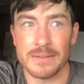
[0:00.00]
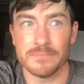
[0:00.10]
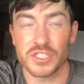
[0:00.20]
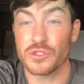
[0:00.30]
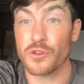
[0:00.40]

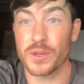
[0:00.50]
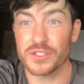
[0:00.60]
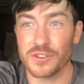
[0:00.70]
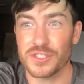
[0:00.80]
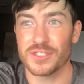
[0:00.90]
Just do your
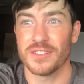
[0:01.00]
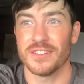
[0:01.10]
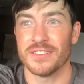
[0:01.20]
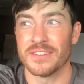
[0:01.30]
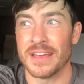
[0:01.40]
research
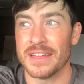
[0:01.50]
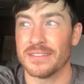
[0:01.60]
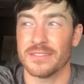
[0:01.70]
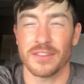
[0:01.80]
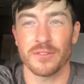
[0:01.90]
and,
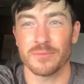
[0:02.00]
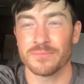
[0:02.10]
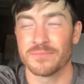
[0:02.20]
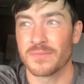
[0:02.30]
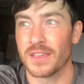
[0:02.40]

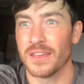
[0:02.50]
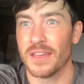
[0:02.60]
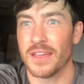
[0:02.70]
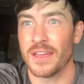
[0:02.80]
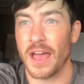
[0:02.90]

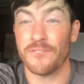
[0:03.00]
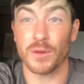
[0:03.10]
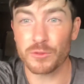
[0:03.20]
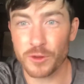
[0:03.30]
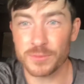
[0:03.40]
have fun
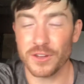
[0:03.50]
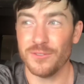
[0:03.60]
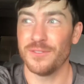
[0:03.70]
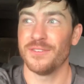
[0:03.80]
with crypto.